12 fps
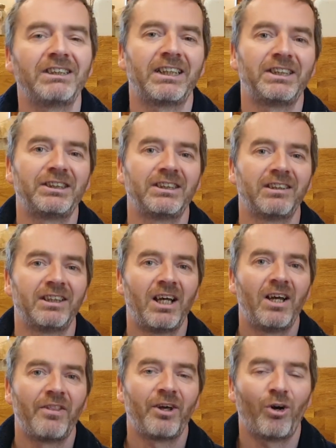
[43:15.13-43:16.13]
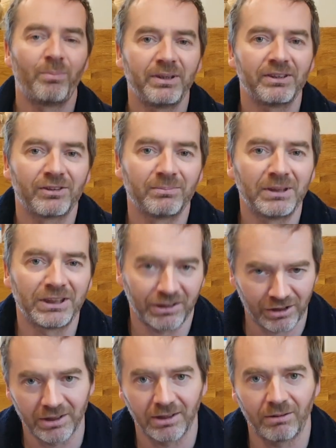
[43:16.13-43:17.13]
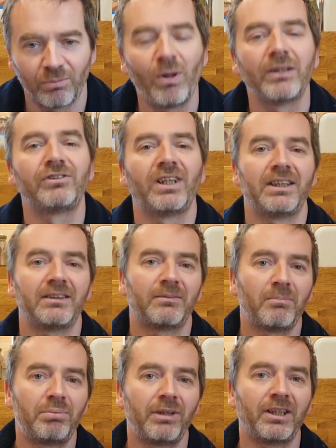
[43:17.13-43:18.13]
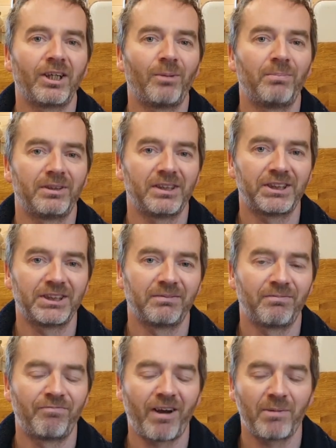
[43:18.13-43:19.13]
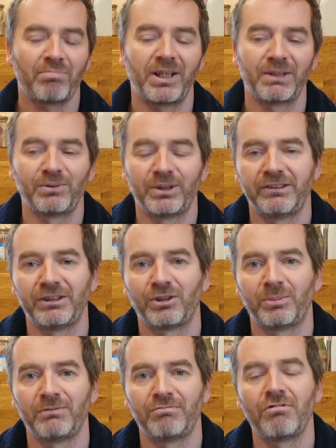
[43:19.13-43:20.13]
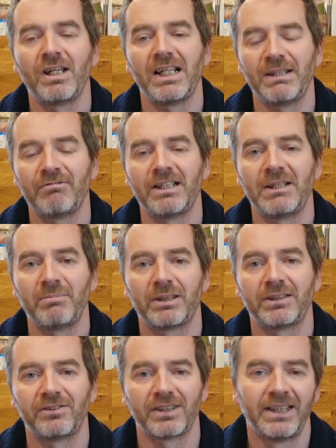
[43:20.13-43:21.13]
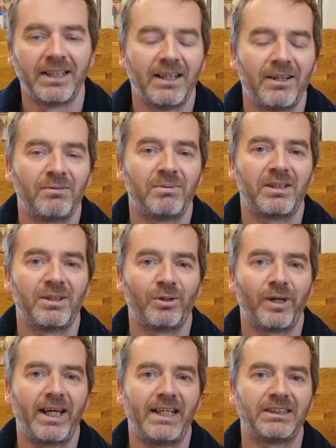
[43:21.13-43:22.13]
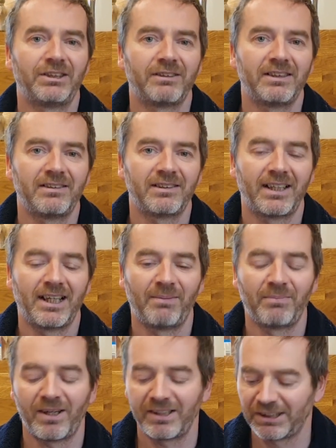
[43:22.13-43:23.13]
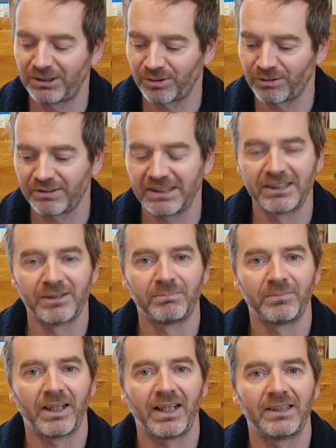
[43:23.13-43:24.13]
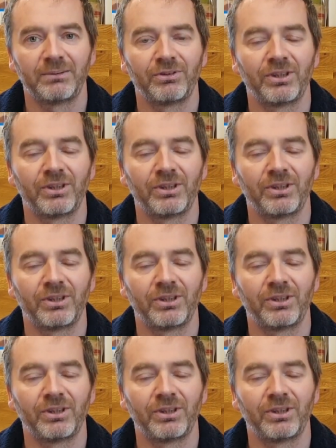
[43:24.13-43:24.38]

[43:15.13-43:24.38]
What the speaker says: the Hobbyist Magician. Well done. Brilliant competition. Very proud of all of you. You should all be really, really pleased with your entries. I enjoyed reading them, and it was a lot of fun.